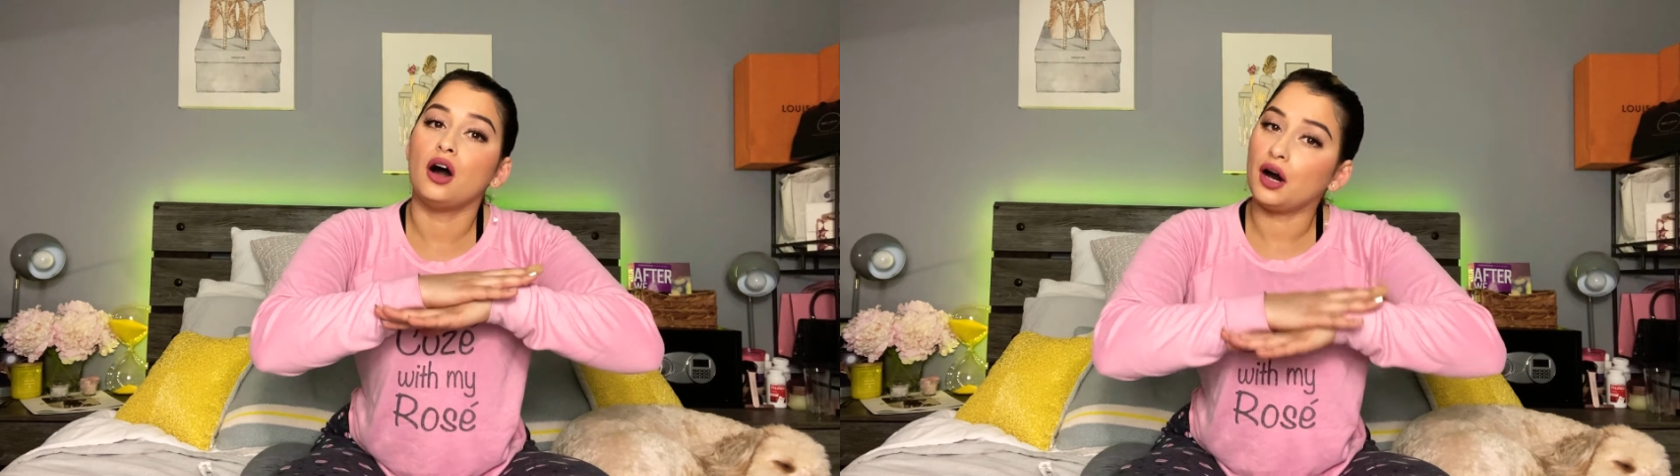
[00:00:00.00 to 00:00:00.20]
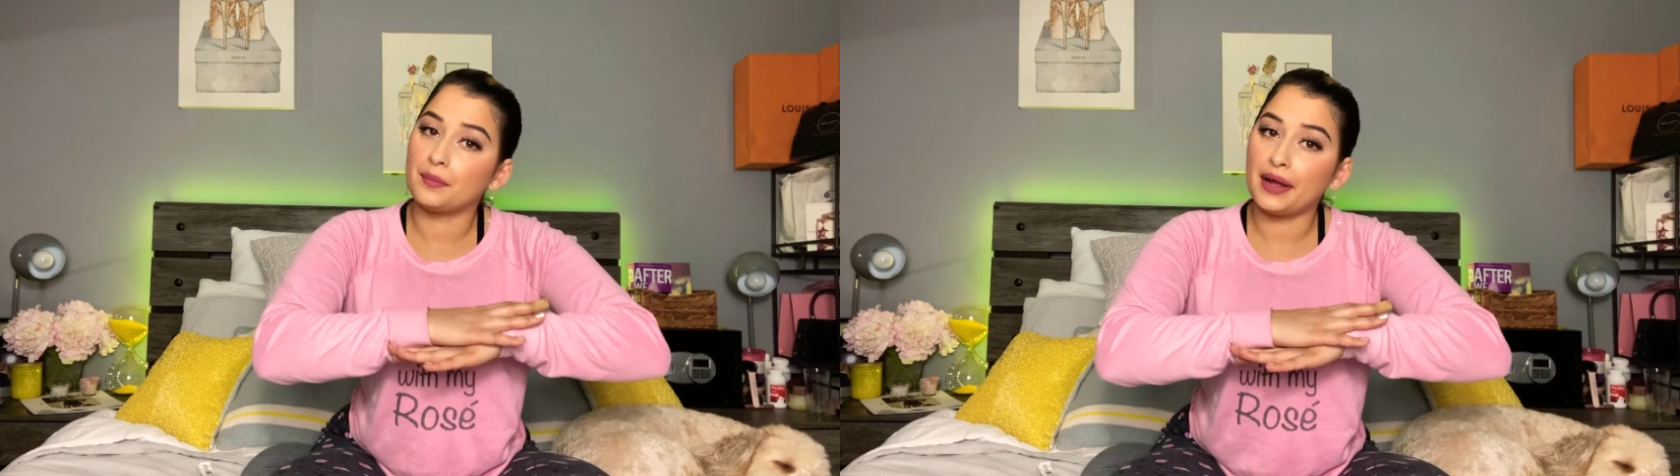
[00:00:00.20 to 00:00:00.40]

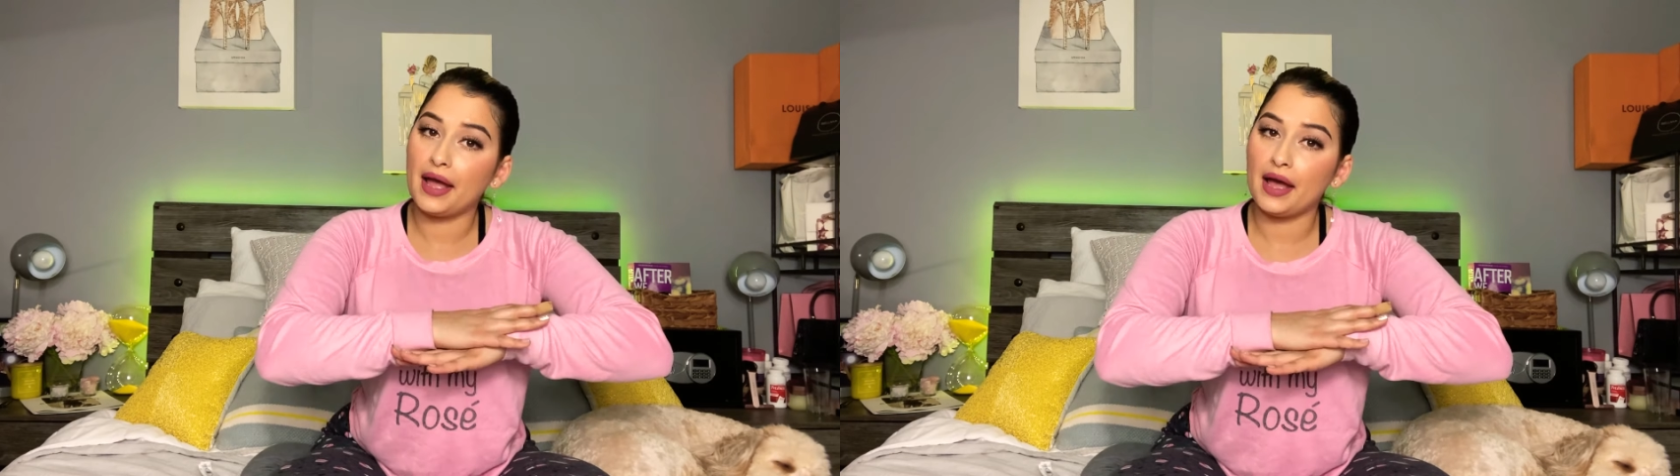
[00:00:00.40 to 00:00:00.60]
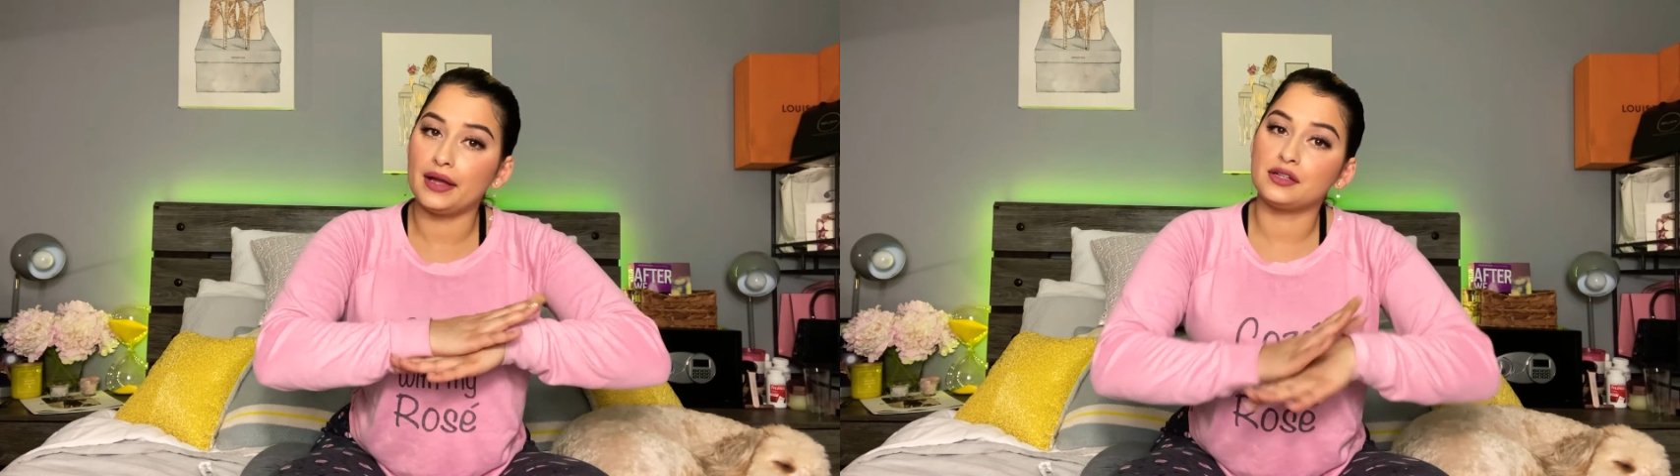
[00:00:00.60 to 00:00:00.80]
on my
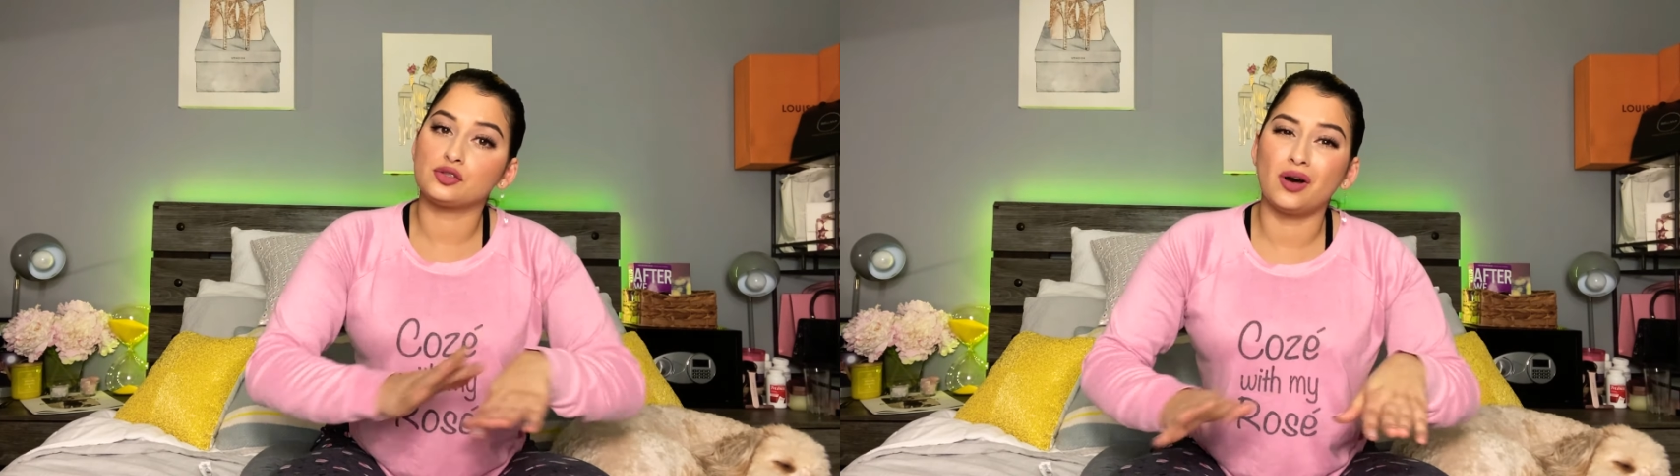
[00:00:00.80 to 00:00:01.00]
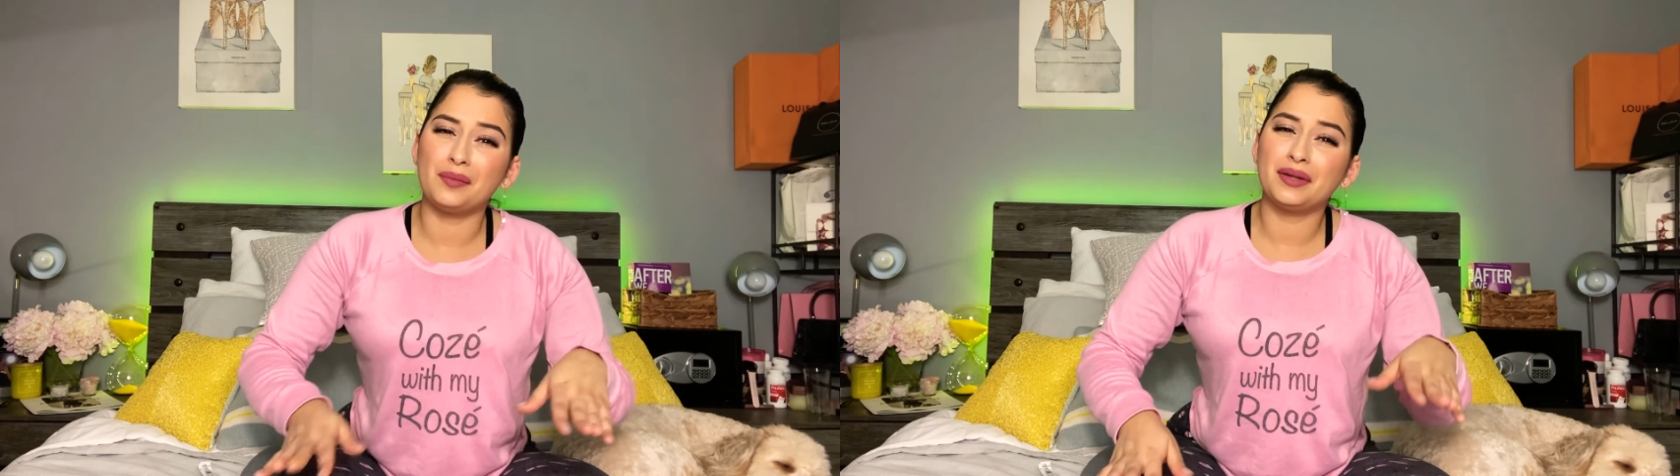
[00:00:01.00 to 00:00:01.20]
head.
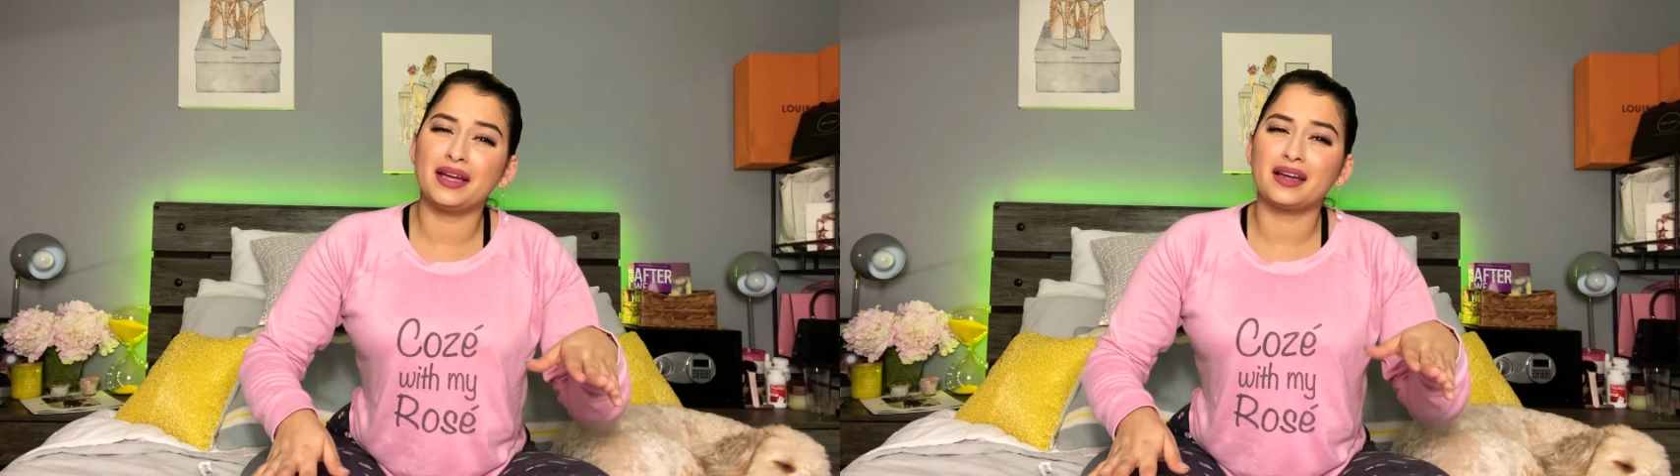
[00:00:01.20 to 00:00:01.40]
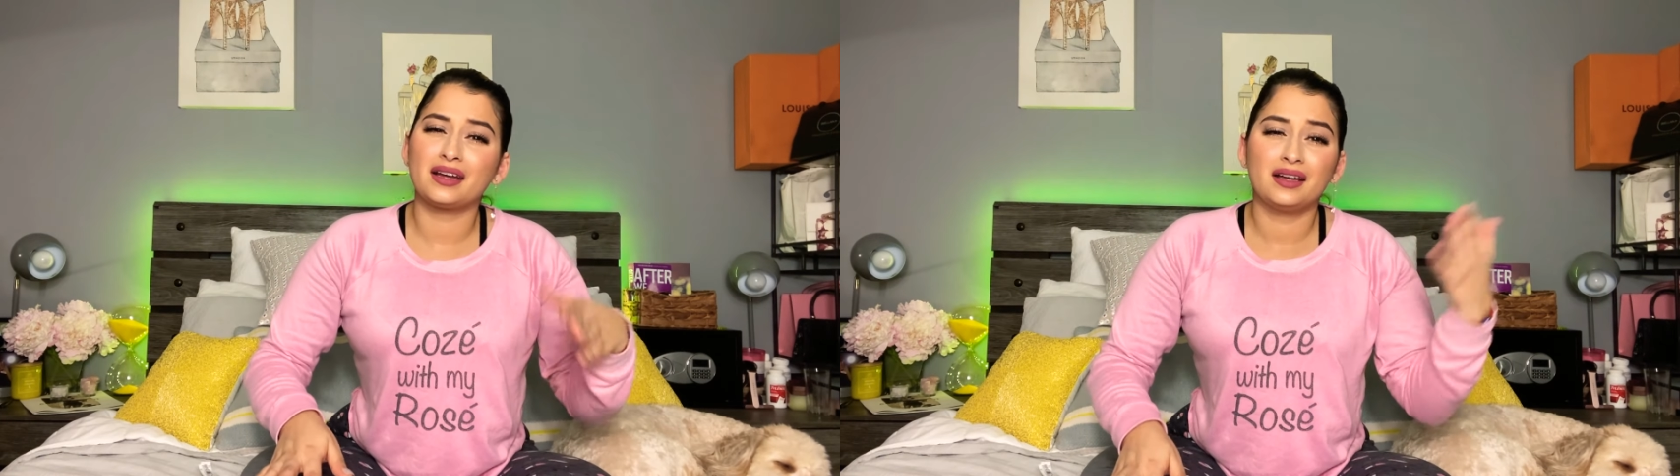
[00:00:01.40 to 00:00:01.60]
So I'm
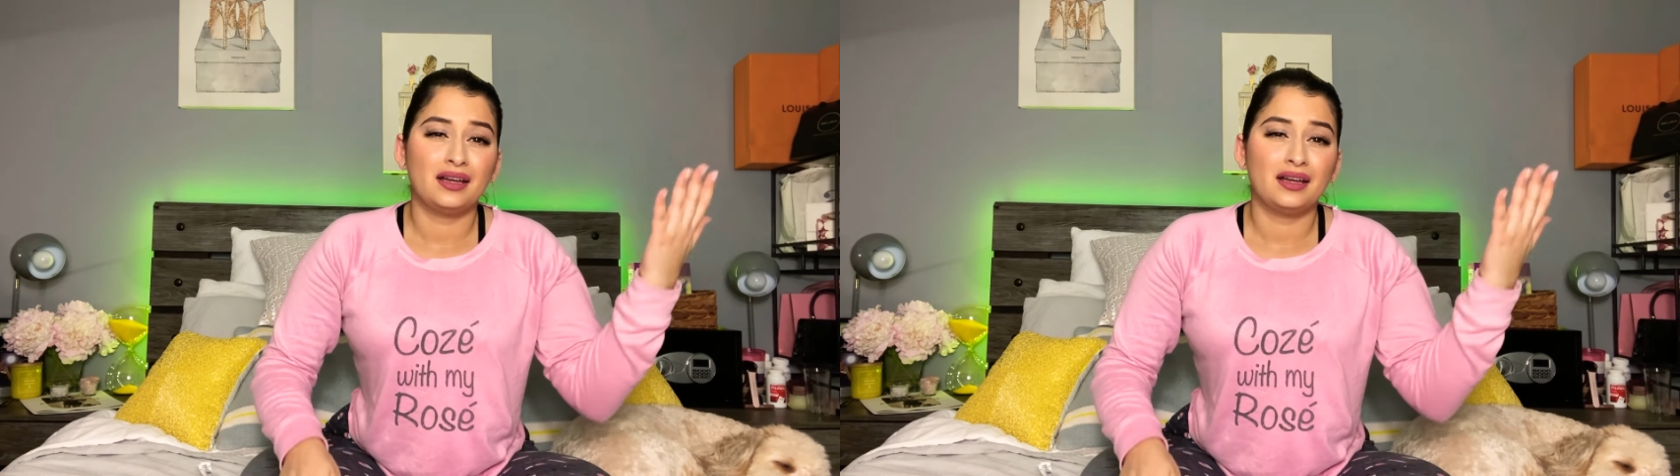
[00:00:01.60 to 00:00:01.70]
like,